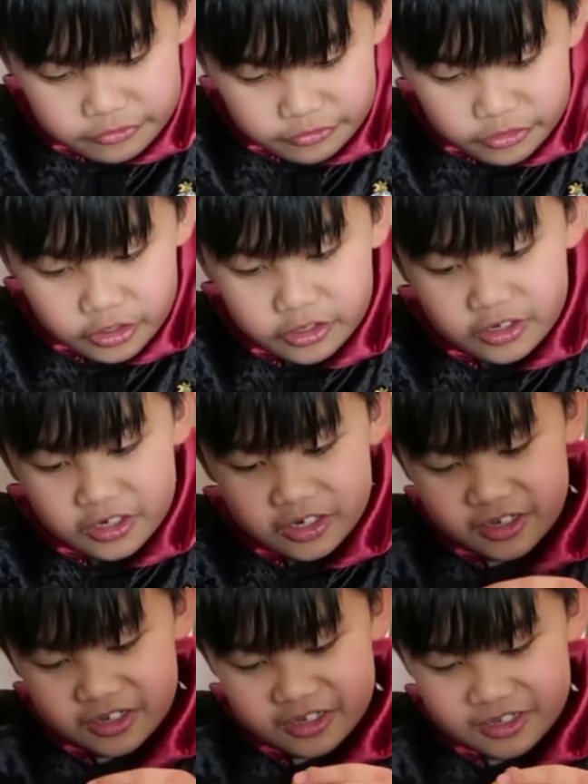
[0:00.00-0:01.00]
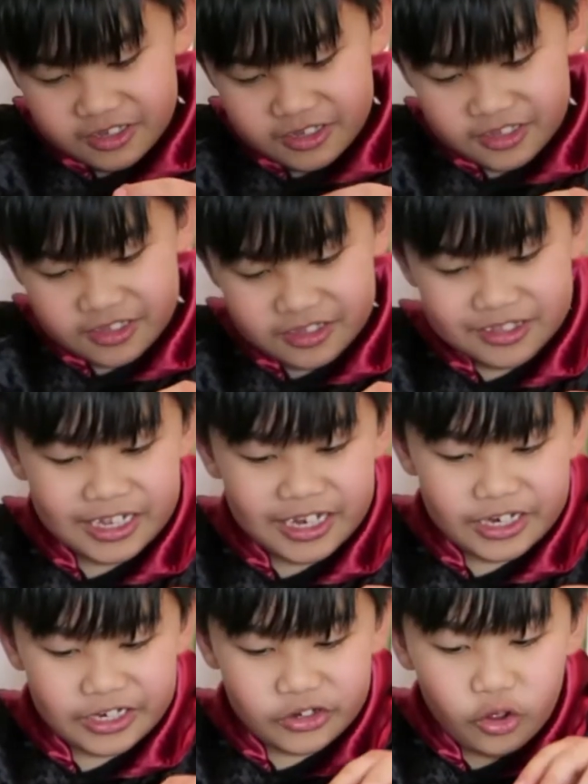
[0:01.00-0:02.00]
Chuck.
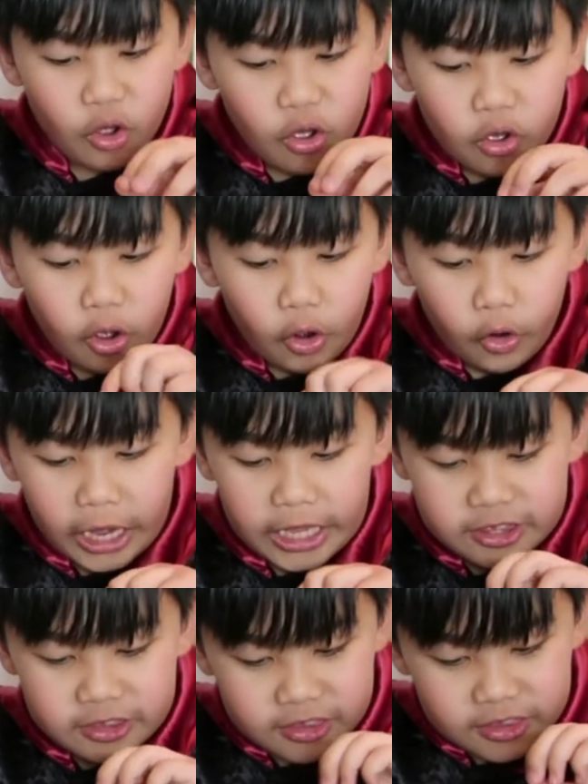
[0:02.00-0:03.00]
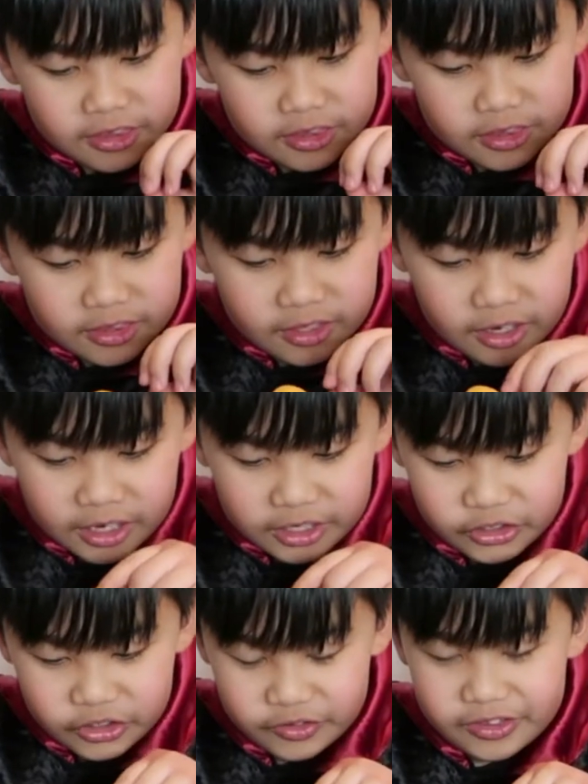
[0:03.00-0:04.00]
There you go. Oh, I
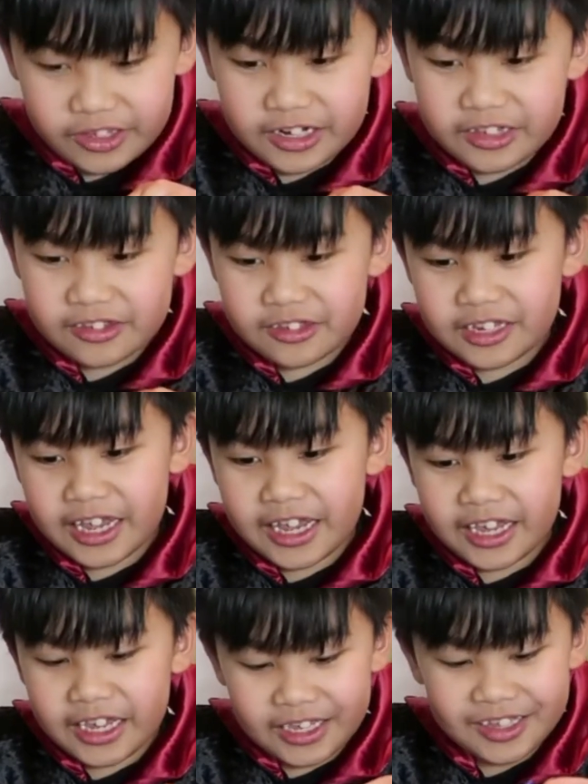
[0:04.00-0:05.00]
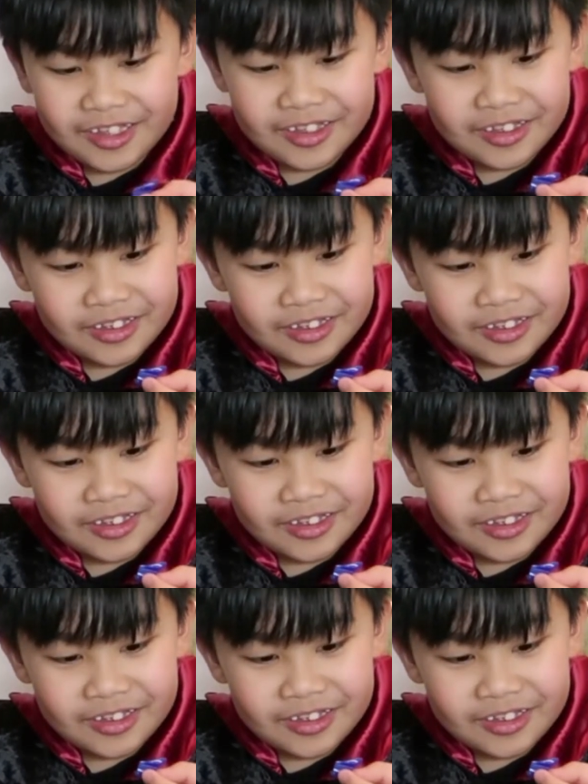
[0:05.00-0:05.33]
I know, it's not a sleigh.